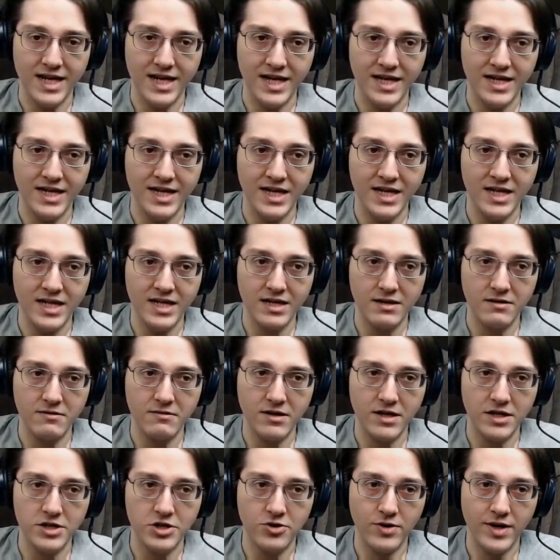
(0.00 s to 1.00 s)
I need
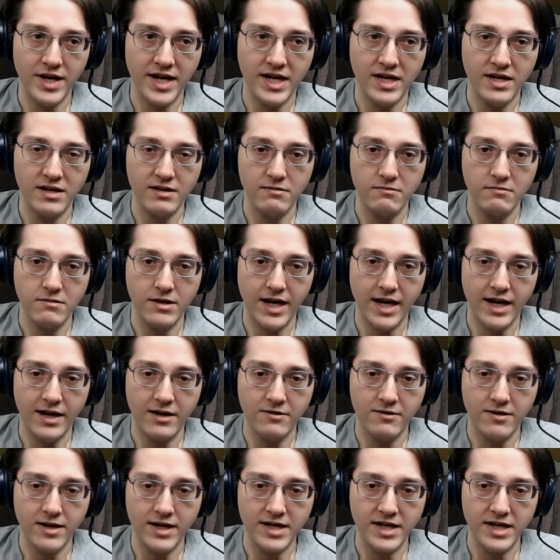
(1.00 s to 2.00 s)
a train
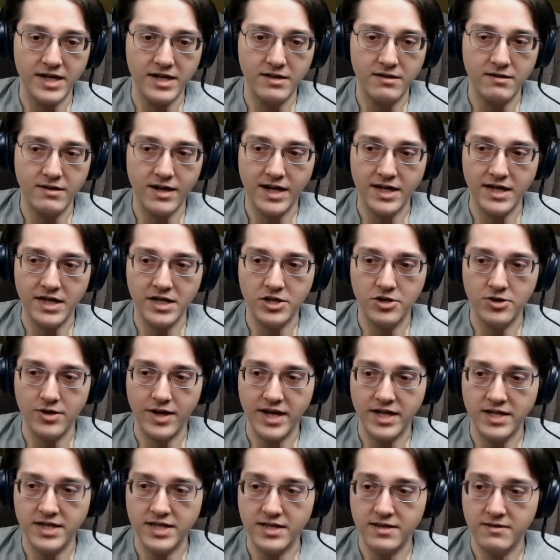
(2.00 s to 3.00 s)
now. I need I need
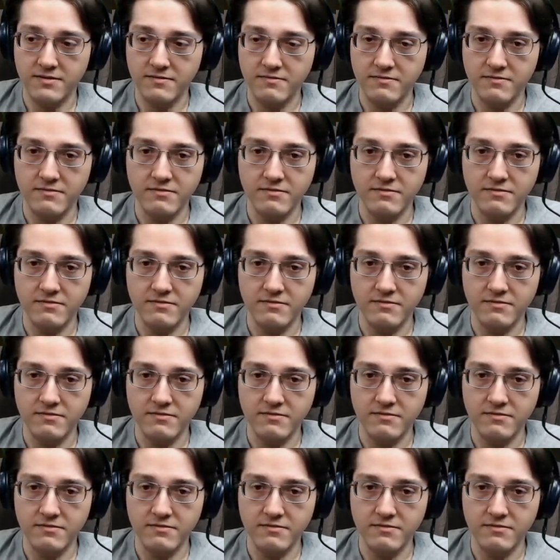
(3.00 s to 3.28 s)
trains.